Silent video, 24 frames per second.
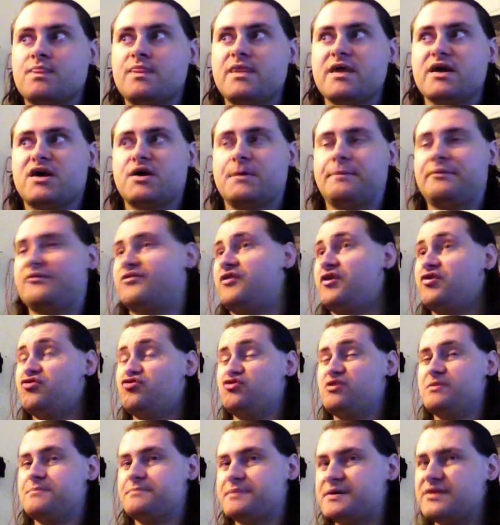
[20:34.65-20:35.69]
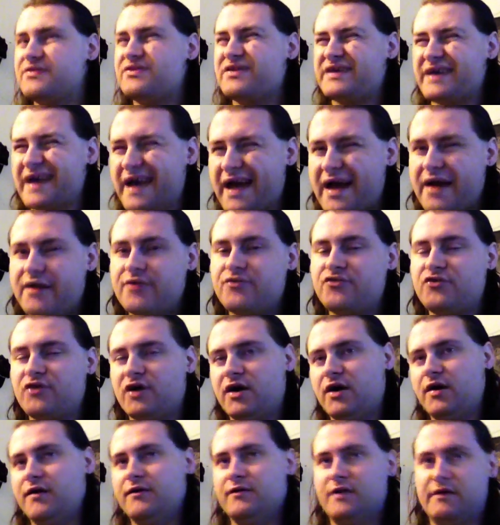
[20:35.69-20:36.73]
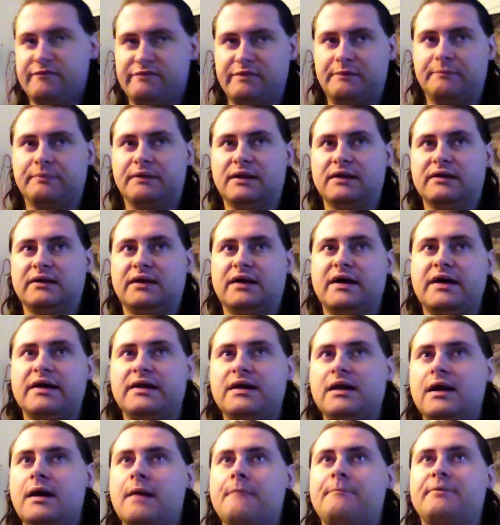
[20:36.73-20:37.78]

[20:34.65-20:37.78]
it could potentially be the end of, of the bloodline.